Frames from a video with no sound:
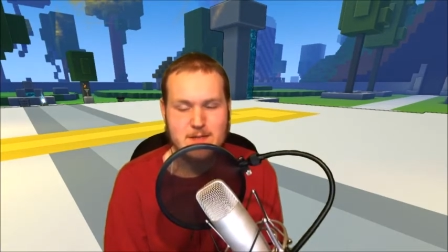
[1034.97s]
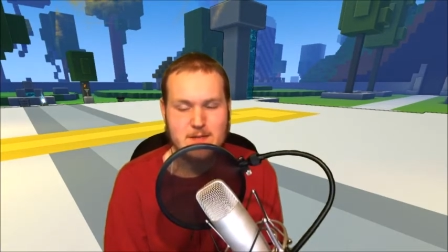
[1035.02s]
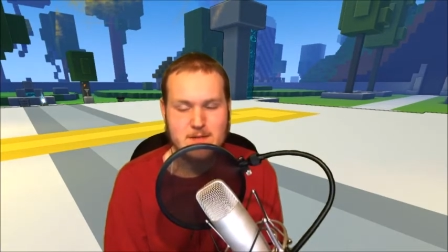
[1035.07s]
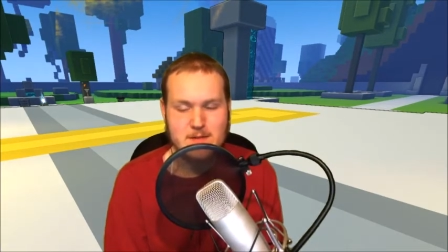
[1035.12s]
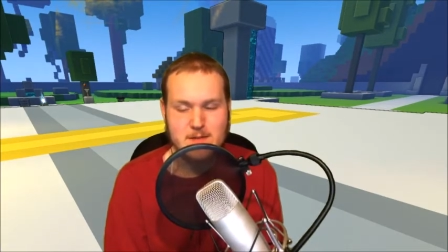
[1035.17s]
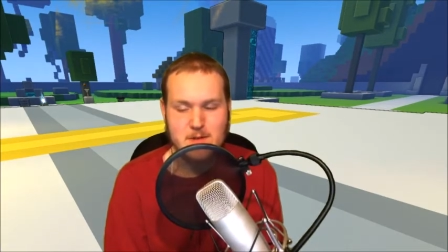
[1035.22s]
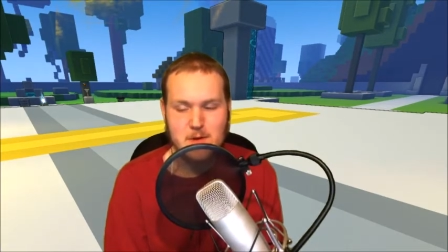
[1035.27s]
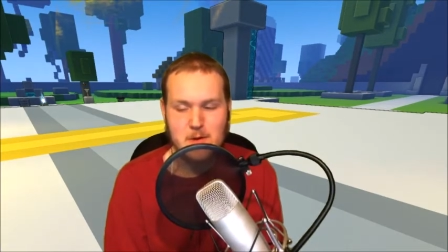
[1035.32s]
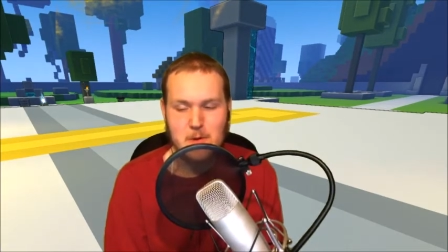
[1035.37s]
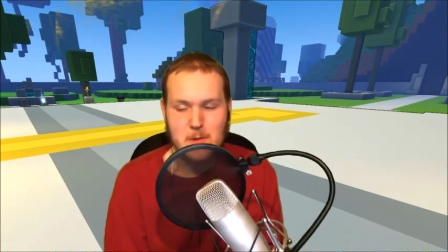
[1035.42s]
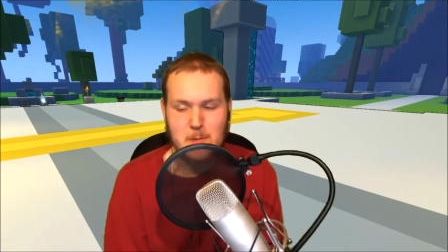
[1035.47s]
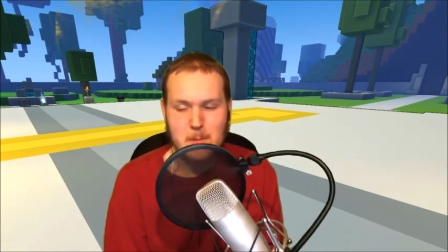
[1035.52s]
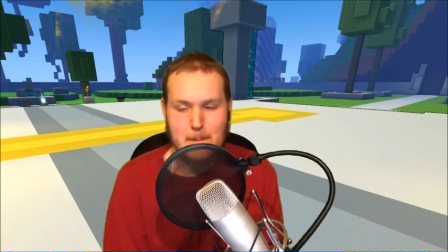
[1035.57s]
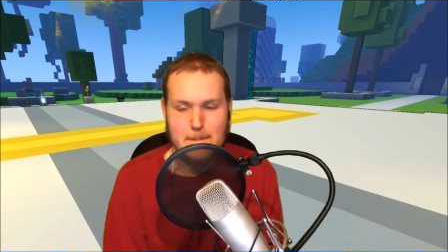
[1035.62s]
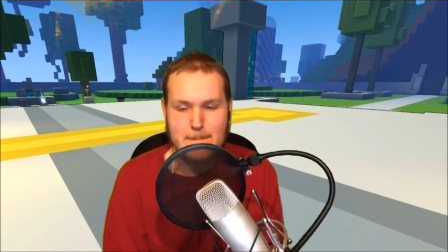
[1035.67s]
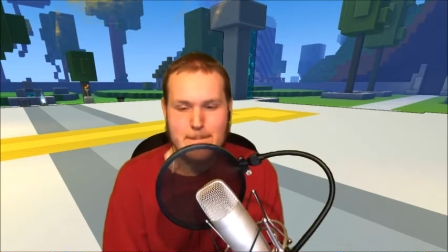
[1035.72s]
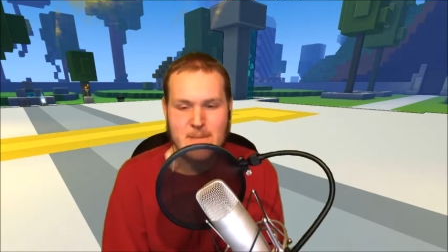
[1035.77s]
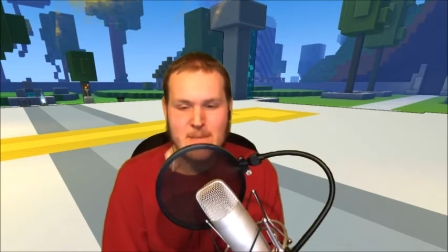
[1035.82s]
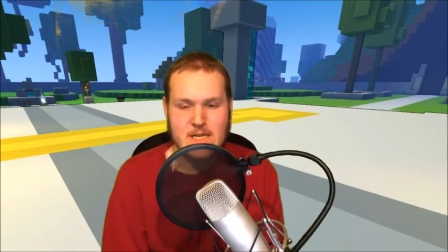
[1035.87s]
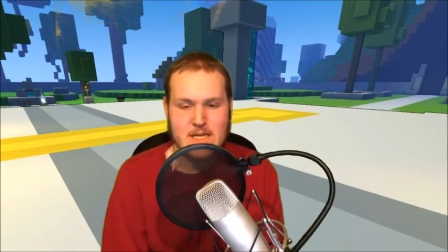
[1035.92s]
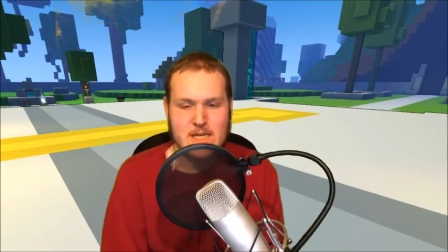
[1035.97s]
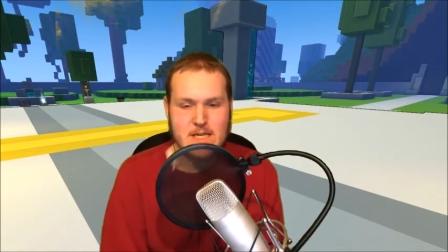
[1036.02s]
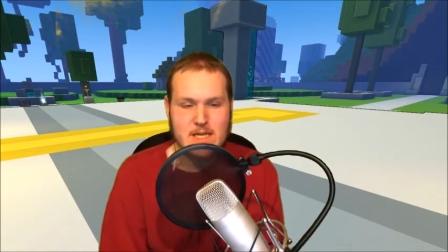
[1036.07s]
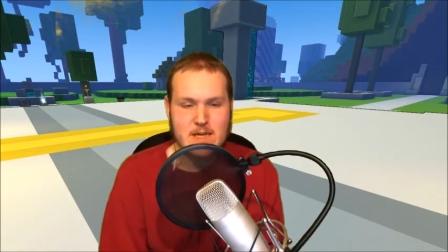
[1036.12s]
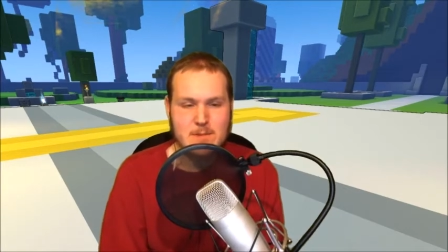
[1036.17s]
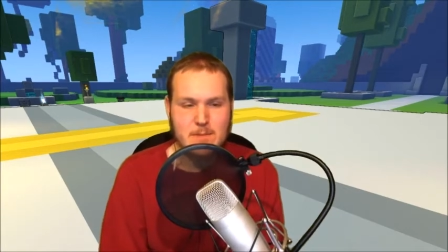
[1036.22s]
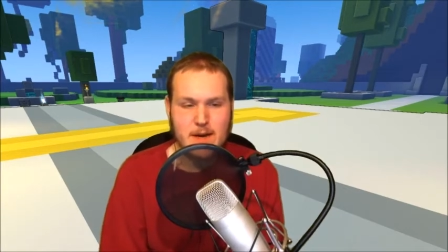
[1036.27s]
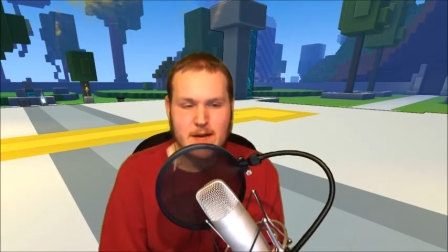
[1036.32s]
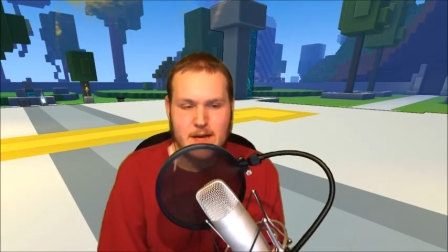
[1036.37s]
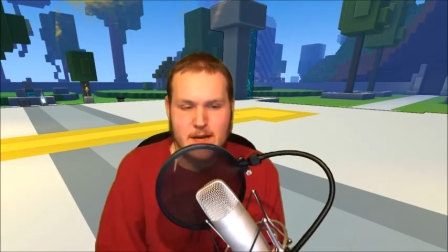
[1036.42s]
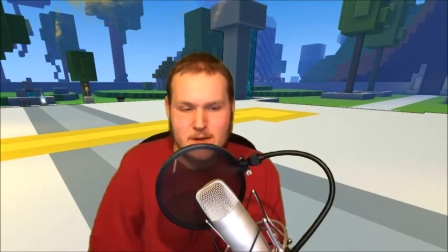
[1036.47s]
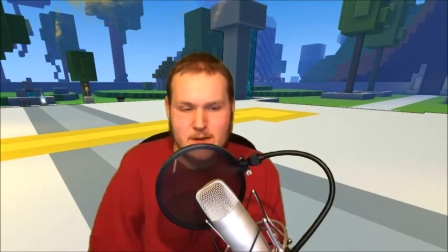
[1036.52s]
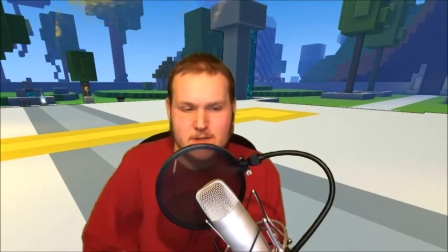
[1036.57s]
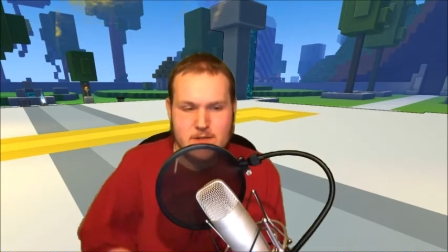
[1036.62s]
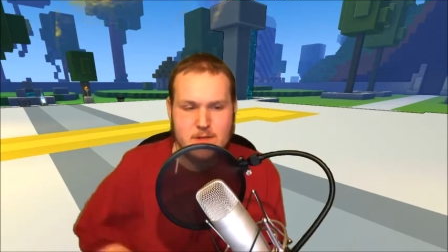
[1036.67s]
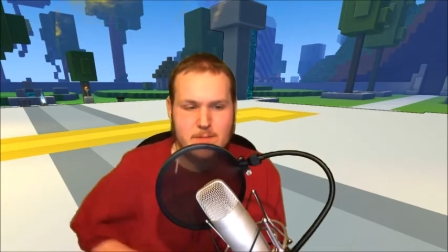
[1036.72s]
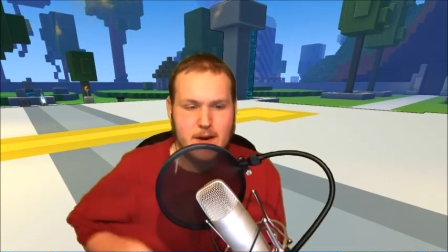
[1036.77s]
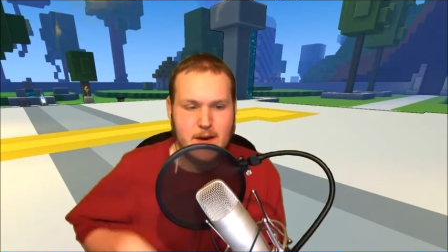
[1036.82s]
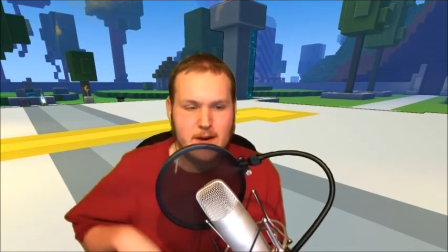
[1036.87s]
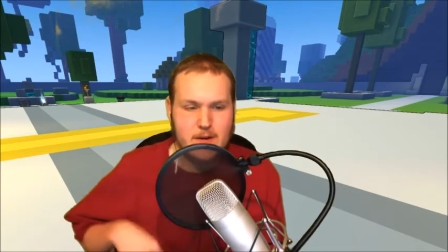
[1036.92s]
so might hear some
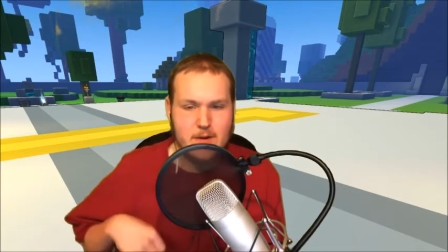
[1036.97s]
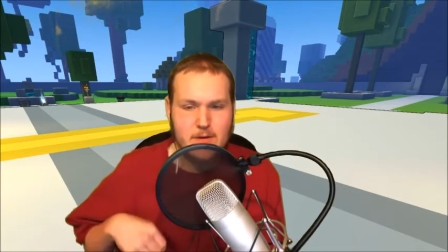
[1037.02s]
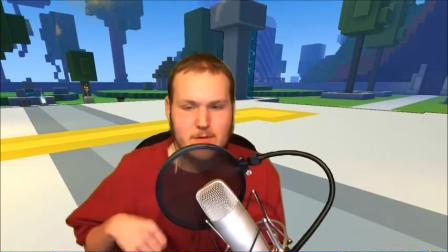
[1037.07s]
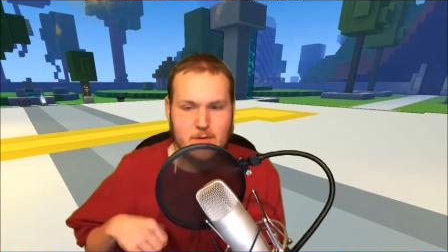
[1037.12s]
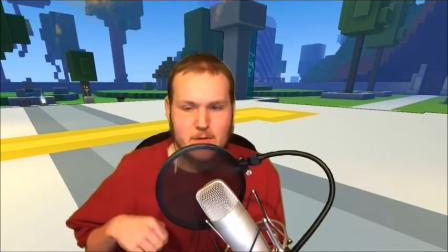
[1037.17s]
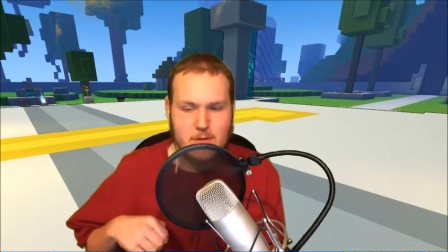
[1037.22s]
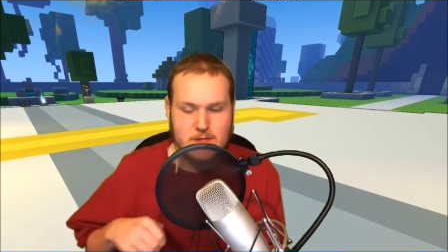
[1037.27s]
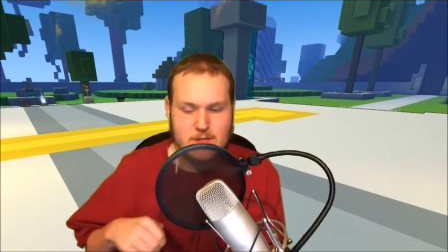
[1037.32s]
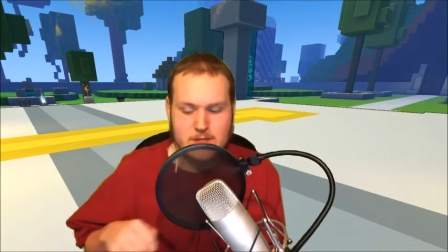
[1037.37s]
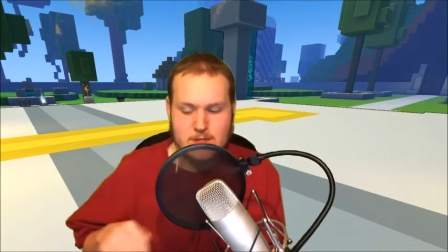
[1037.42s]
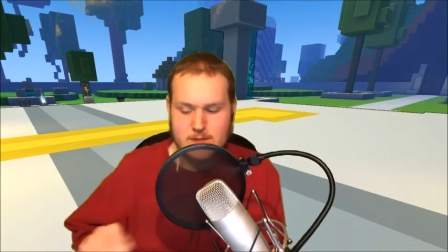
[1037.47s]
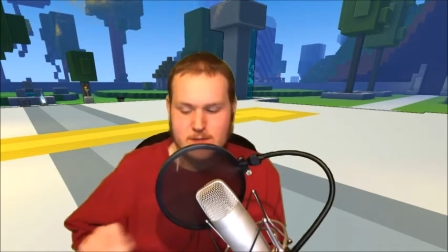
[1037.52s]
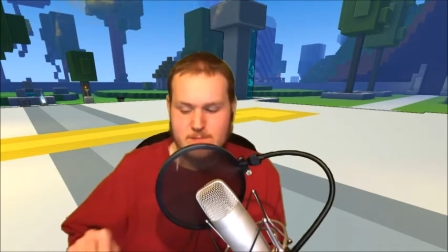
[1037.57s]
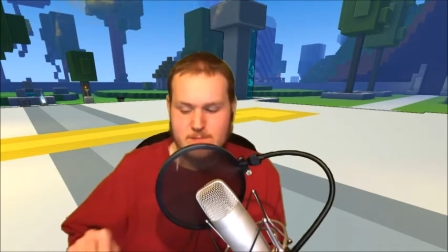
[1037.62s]
background noises.